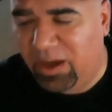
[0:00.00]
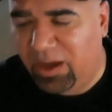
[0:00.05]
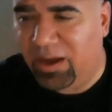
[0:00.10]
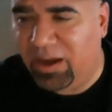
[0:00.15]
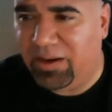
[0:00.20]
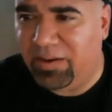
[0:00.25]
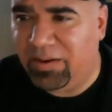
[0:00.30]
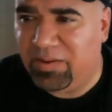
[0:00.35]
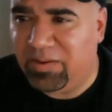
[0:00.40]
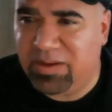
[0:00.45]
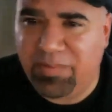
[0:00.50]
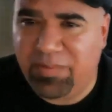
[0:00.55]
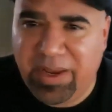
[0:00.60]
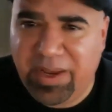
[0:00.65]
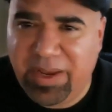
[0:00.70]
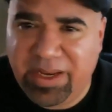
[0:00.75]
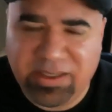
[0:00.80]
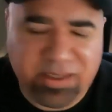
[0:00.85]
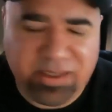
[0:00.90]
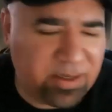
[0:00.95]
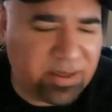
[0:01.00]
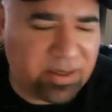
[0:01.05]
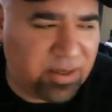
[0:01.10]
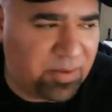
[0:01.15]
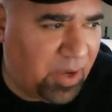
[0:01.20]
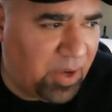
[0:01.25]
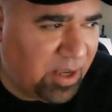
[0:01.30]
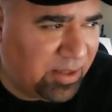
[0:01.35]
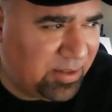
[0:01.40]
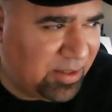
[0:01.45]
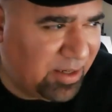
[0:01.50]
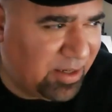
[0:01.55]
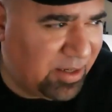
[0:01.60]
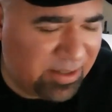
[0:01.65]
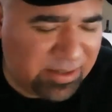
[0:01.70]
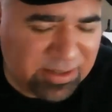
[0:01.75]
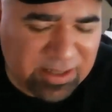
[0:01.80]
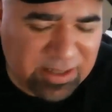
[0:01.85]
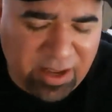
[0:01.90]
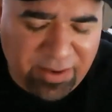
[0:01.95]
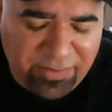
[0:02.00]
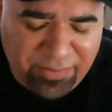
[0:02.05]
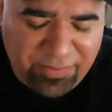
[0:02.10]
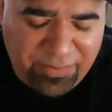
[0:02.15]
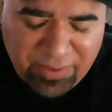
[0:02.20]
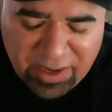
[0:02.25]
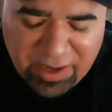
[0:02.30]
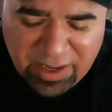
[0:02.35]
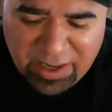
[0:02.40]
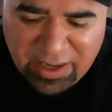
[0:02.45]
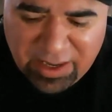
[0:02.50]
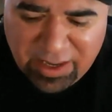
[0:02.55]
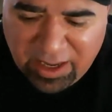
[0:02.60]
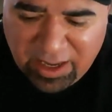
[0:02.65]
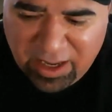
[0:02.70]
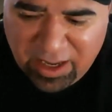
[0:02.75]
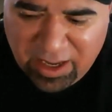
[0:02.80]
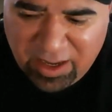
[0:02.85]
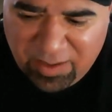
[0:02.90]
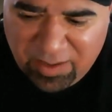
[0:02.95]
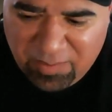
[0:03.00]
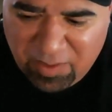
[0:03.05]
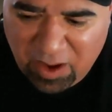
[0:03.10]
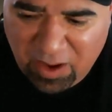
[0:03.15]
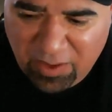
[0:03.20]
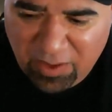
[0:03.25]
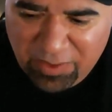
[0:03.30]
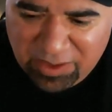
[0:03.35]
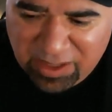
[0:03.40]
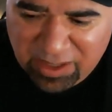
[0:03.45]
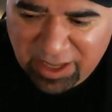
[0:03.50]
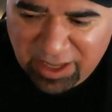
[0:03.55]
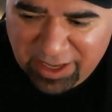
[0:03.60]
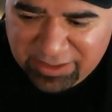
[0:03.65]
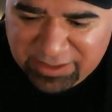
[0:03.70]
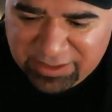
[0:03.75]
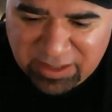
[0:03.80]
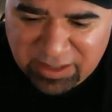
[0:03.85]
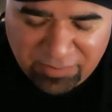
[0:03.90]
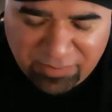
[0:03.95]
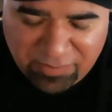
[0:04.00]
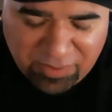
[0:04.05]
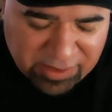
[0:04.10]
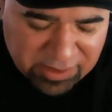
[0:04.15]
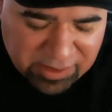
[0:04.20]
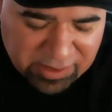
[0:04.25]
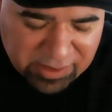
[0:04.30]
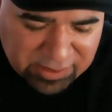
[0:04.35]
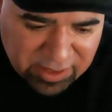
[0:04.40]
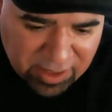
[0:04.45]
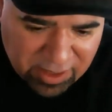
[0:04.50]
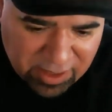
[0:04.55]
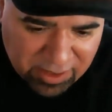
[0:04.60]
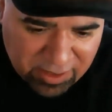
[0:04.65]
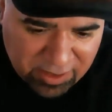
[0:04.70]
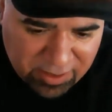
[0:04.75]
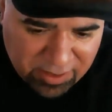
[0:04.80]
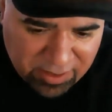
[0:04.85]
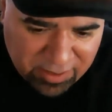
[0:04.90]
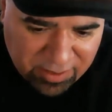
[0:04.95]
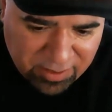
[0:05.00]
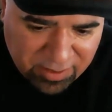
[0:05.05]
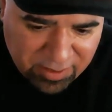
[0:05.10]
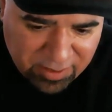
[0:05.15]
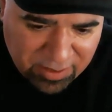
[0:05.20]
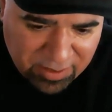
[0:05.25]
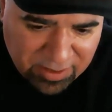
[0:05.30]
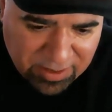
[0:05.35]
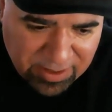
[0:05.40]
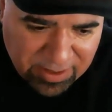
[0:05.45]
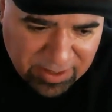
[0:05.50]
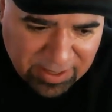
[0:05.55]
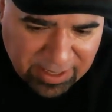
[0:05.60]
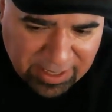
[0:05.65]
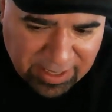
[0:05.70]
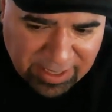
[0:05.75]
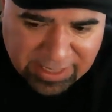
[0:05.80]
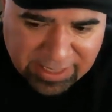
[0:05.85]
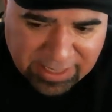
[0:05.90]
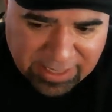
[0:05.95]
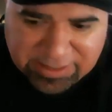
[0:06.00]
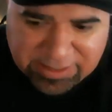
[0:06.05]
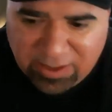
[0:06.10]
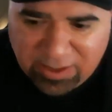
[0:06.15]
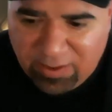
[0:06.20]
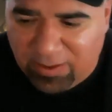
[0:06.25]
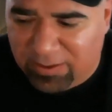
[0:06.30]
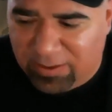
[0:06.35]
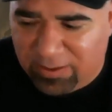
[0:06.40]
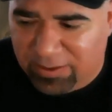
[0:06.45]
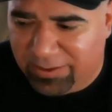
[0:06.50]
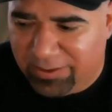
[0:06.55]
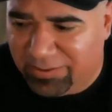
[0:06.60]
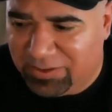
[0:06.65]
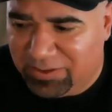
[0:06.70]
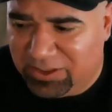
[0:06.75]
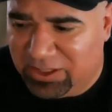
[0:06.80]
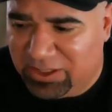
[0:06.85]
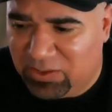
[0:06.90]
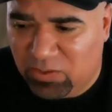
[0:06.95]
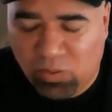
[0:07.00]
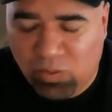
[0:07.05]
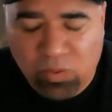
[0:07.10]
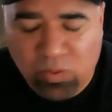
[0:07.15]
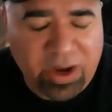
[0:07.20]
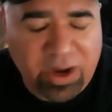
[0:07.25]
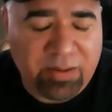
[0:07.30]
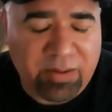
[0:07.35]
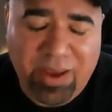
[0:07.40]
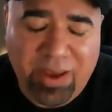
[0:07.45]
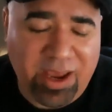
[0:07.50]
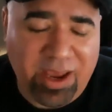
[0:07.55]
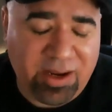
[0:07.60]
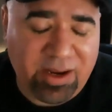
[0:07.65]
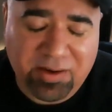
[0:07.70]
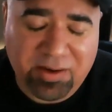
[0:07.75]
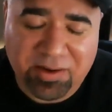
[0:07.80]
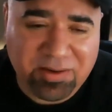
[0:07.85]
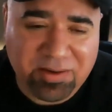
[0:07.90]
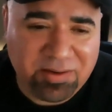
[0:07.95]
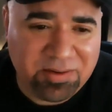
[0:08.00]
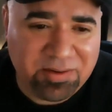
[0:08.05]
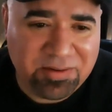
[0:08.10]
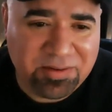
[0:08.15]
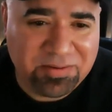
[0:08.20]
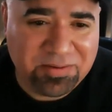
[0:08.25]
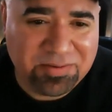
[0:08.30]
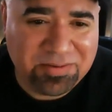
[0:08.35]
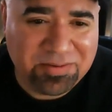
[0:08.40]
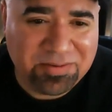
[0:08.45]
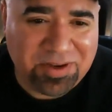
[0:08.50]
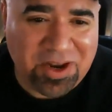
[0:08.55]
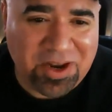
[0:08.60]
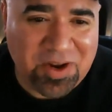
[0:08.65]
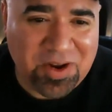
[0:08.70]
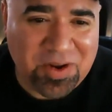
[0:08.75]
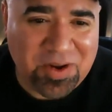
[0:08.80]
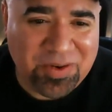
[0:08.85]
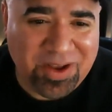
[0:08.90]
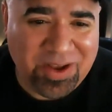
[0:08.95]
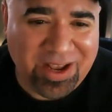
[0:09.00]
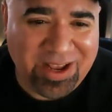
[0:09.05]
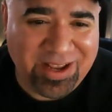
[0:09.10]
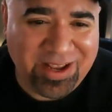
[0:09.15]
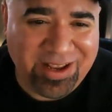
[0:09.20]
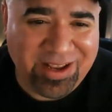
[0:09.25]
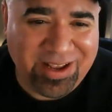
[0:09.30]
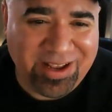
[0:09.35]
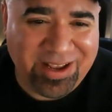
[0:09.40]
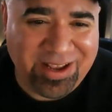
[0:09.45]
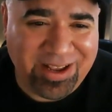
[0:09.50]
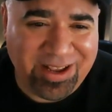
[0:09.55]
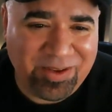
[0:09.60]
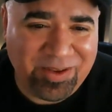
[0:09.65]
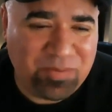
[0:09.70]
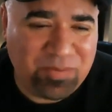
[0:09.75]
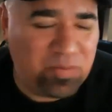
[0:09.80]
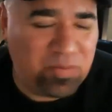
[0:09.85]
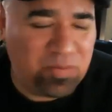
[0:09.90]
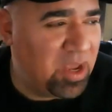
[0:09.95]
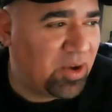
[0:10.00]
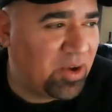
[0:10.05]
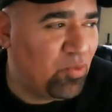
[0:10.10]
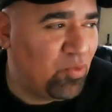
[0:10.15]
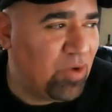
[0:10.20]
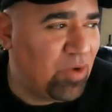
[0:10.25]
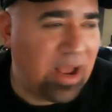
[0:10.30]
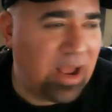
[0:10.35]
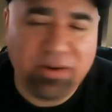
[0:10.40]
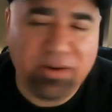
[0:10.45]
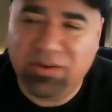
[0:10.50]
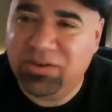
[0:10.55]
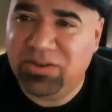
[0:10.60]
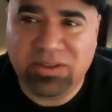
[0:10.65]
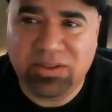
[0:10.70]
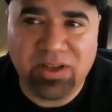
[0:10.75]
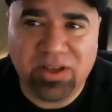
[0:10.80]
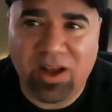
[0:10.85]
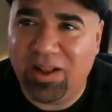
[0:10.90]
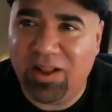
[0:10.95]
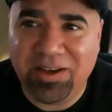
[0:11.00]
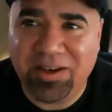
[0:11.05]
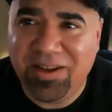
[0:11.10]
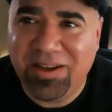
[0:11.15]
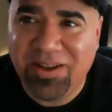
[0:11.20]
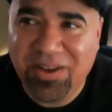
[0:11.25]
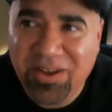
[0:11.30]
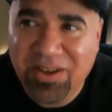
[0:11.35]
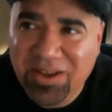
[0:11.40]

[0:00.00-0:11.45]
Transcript: on some basic compositing stuff. All the light stuff, like the sun, it's all just white paint. I make a round solid,